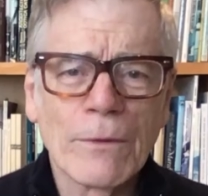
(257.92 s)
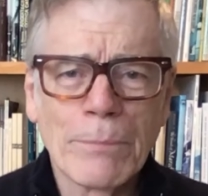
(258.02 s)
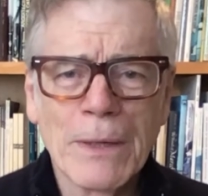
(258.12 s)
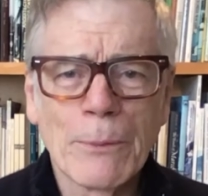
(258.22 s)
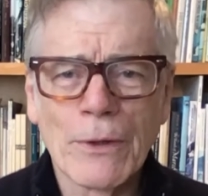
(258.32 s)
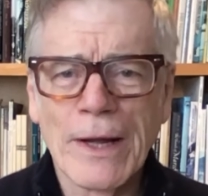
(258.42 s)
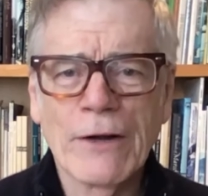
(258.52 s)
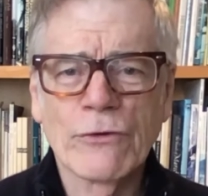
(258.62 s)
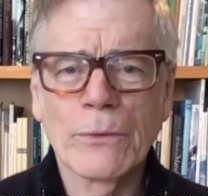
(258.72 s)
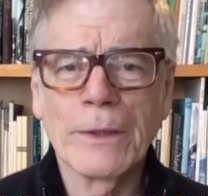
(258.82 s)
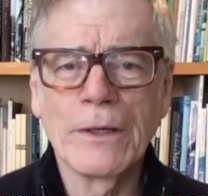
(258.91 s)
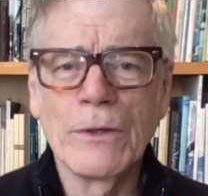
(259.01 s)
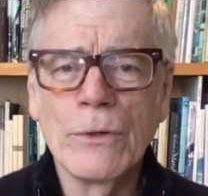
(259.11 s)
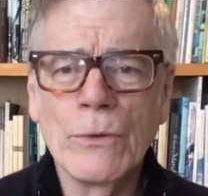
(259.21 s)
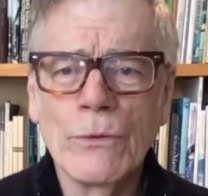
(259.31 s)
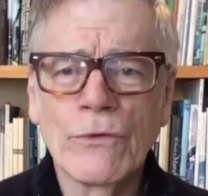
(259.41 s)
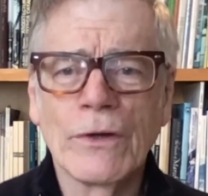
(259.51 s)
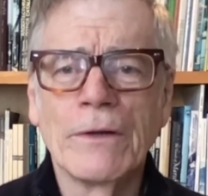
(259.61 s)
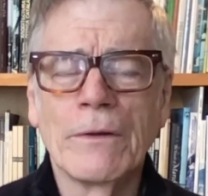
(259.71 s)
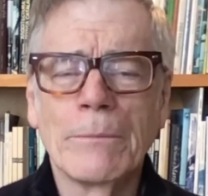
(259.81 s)
people actually use
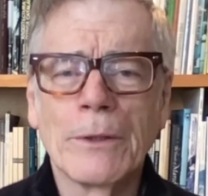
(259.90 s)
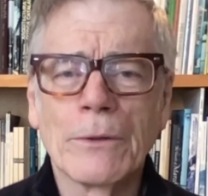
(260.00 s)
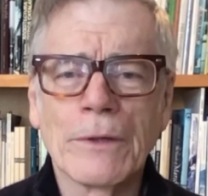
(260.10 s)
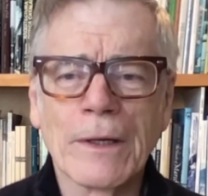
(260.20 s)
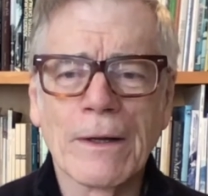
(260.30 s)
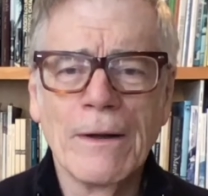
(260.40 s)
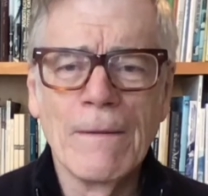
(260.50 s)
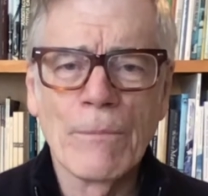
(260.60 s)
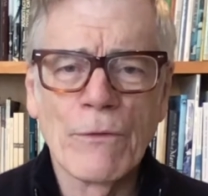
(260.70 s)
in the building the